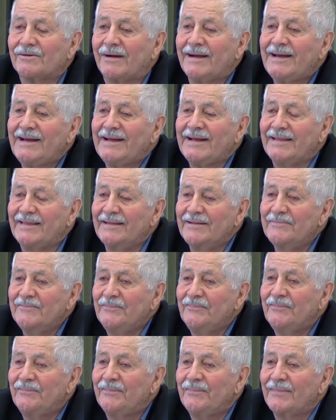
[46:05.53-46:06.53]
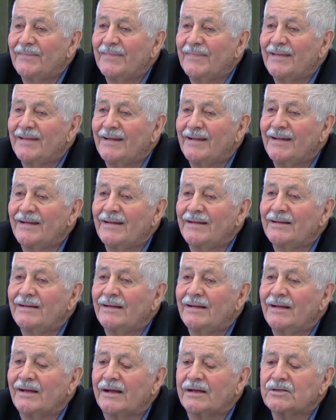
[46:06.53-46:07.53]
so I did.
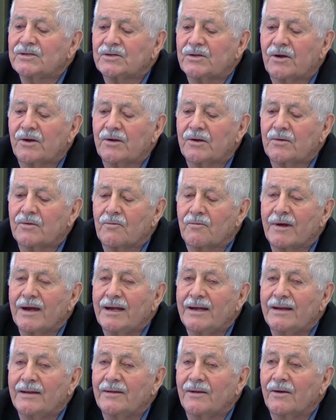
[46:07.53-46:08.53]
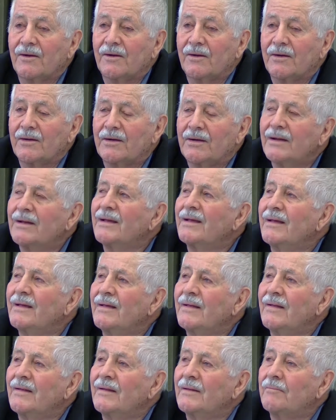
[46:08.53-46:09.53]
I started writing on
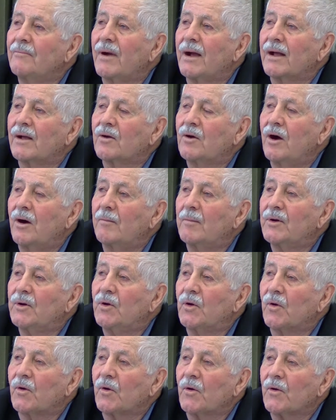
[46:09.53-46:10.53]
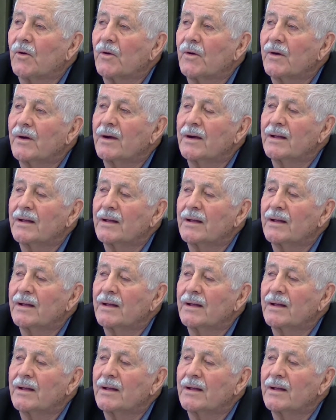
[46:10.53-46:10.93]
my Commodore